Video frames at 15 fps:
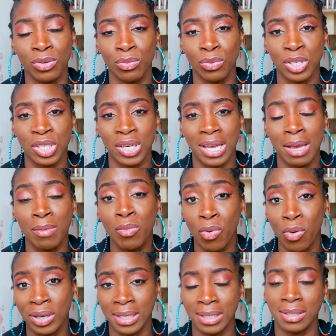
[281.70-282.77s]
to wash your hair
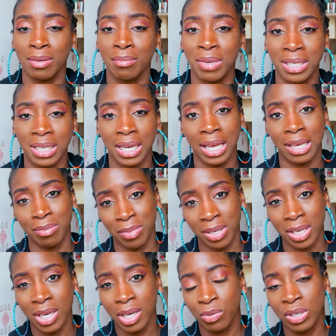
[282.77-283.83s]
more than somebody like
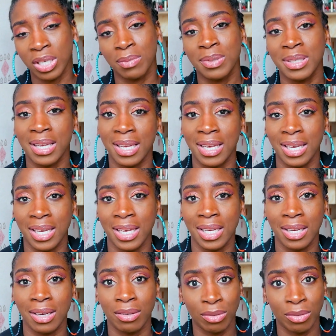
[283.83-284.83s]
me who keeps their hair